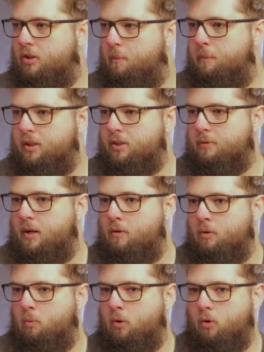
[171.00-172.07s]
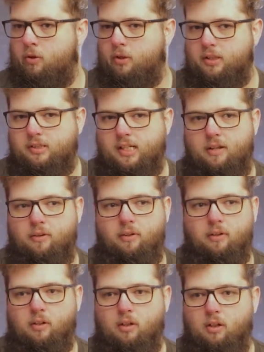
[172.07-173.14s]
companies around the world that are sat
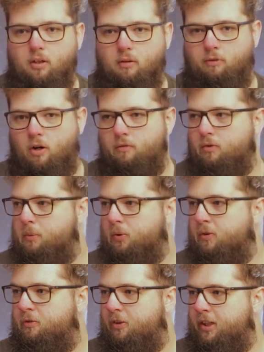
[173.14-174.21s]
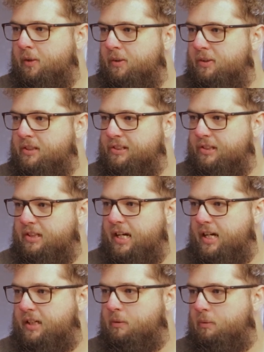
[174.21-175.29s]
there vulnerable for anyone to just
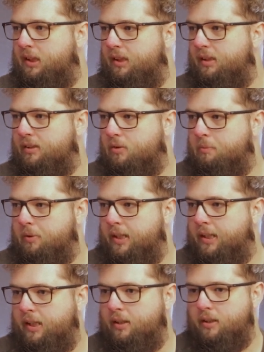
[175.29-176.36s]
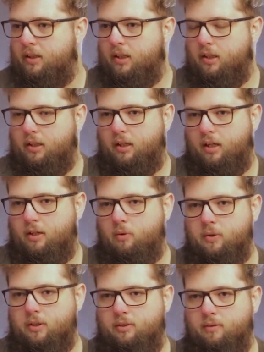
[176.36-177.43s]
take the winnings or break in. And I'd
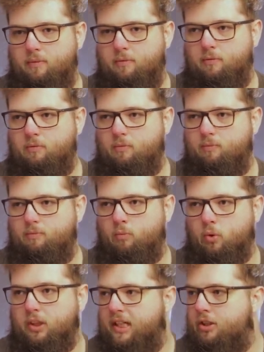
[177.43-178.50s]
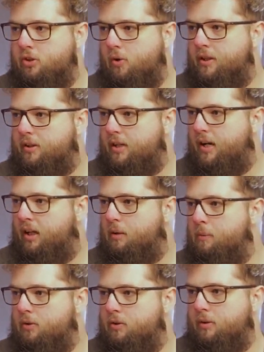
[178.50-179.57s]
always really enjoyed that
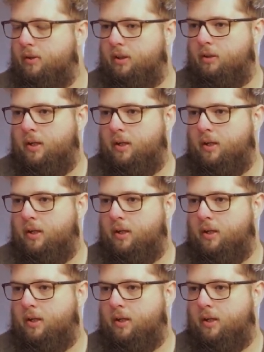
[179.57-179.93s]
element to it.